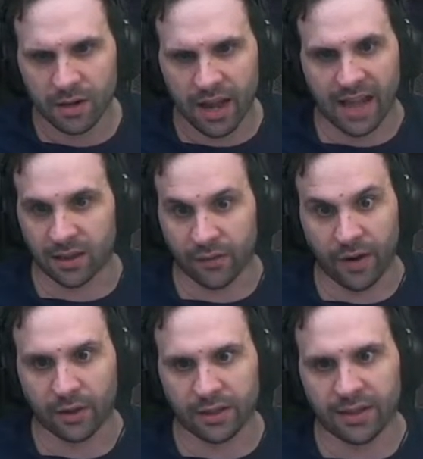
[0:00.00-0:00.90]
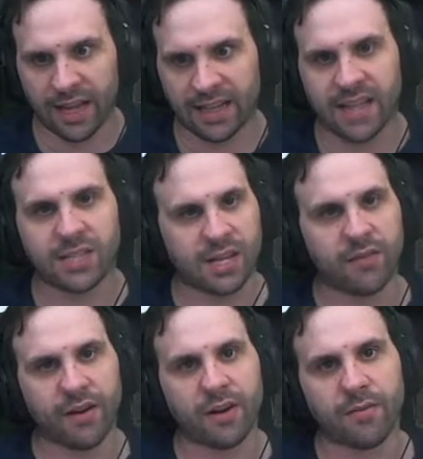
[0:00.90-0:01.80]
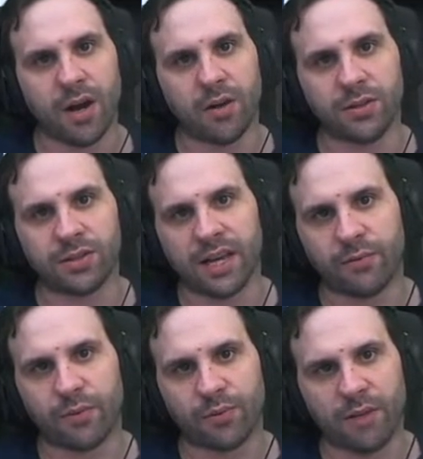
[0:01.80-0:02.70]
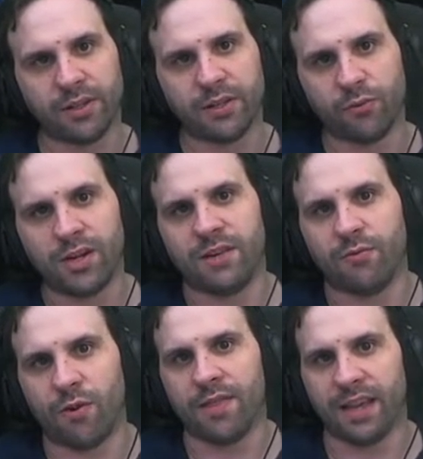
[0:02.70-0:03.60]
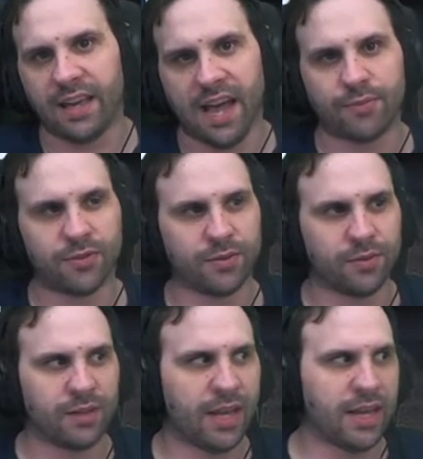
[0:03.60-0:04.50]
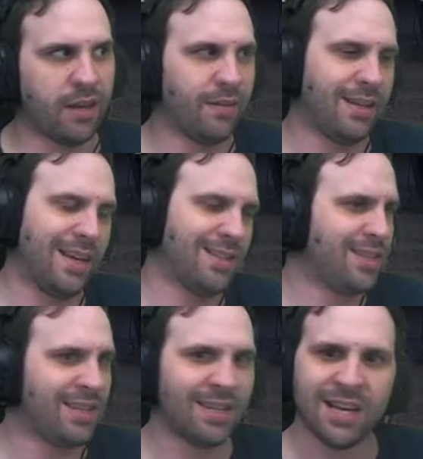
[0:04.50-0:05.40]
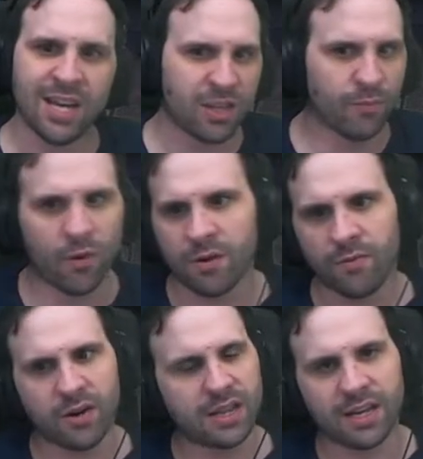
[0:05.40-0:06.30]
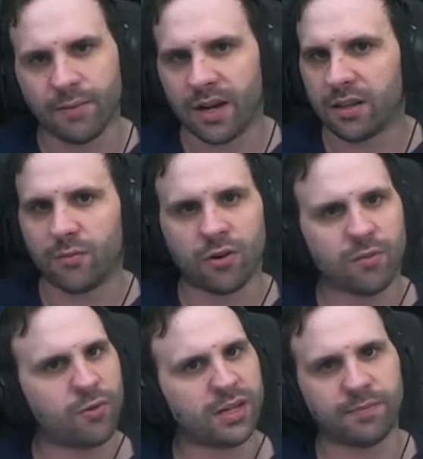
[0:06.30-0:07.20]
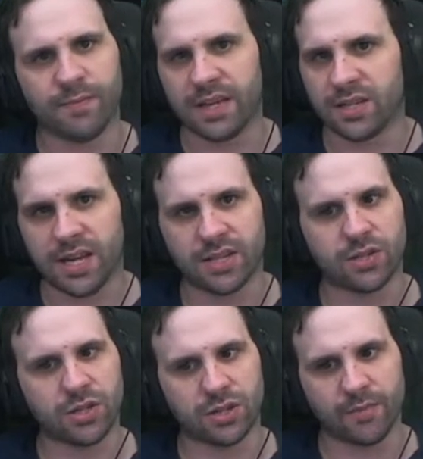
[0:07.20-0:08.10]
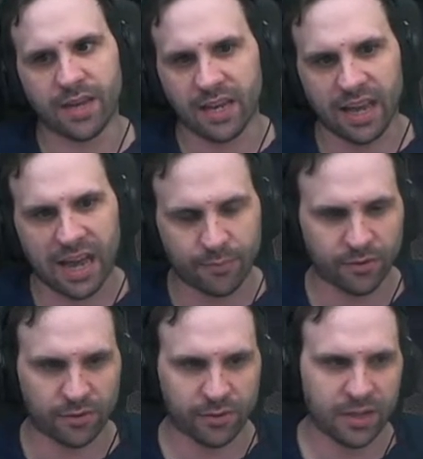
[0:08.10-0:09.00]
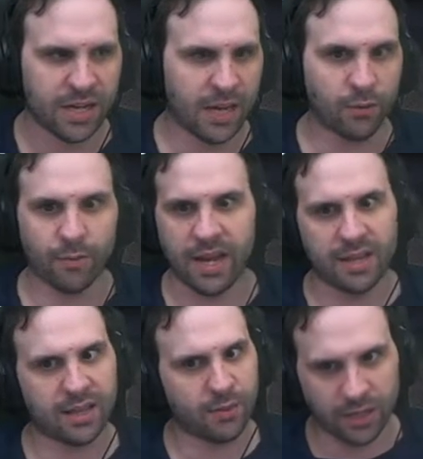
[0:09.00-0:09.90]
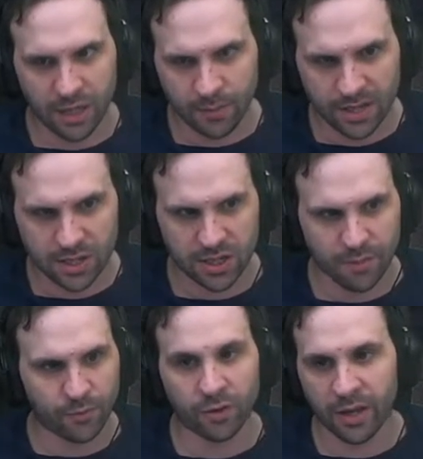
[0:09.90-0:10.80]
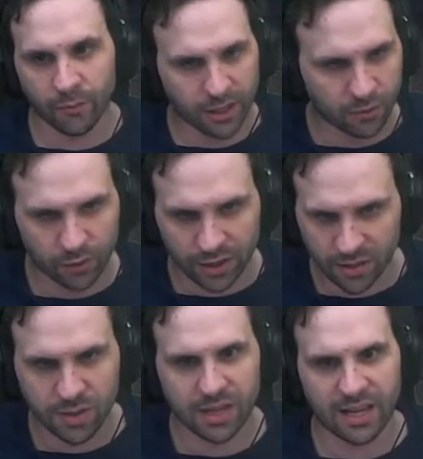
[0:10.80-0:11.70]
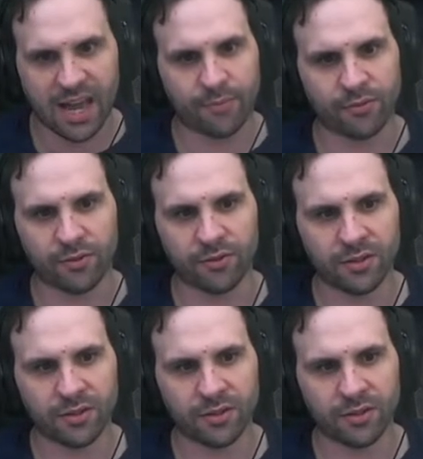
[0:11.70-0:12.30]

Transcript: At the very, like, that's at the very most. Like, we probably wouldn't want the capsule, like, yeah, see? The more and more I think about it, the more and more it makes sense just to make a capsule. It would make it would keep things simple, and we could reuse the capsule.